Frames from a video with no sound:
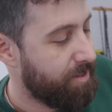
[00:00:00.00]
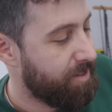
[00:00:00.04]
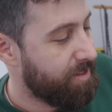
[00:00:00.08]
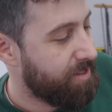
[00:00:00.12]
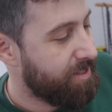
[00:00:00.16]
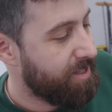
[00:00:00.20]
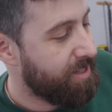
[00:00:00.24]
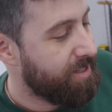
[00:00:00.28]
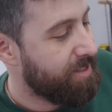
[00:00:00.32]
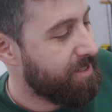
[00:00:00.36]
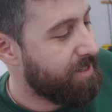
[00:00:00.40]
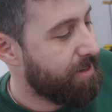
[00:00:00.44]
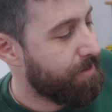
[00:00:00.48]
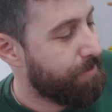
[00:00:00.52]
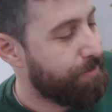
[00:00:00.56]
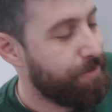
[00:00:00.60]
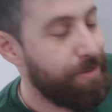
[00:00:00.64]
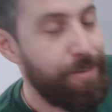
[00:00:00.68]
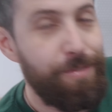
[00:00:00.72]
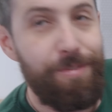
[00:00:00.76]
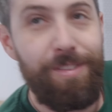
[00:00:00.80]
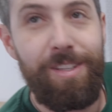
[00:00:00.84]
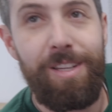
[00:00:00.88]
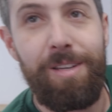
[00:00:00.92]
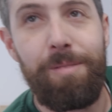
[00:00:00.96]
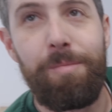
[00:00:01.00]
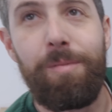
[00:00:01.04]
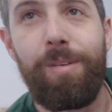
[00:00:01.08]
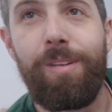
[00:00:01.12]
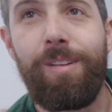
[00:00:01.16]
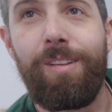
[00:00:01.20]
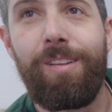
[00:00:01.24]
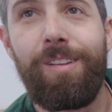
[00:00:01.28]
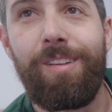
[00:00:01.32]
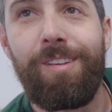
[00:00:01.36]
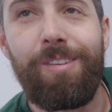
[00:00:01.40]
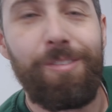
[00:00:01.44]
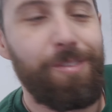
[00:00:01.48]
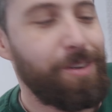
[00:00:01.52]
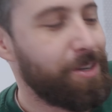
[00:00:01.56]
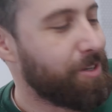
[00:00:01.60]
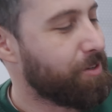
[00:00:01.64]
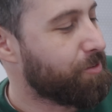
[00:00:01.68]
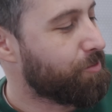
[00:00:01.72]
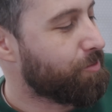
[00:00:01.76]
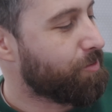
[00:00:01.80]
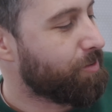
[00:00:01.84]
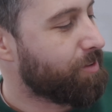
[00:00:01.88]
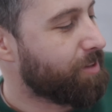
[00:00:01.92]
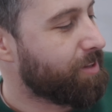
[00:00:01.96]
It says a 15mm
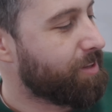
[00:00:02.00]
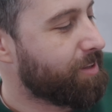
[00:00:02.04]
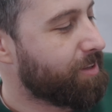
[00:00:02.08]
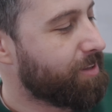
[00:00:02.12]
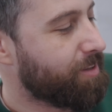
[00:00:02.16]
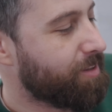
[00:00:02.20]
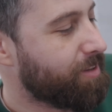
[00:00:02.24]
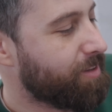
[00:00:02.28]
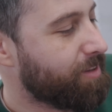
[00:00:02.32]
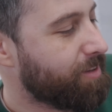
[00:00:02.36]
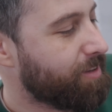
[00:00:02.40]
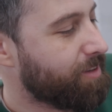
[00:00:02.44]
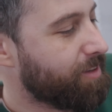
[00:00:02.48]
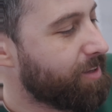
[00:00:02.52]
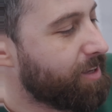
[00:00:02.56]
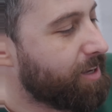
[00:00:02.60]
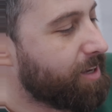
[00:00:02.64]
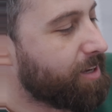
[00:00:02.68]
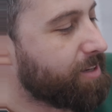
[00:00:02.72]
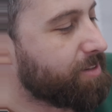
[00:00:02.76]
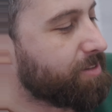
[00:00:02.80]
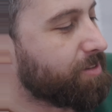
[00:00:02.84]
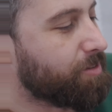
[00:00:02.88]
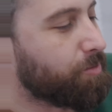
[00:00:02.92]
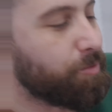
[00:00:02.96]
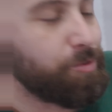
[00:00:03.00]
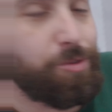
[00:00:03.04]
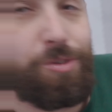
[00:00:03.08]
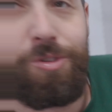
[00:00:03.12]
range for the axle, which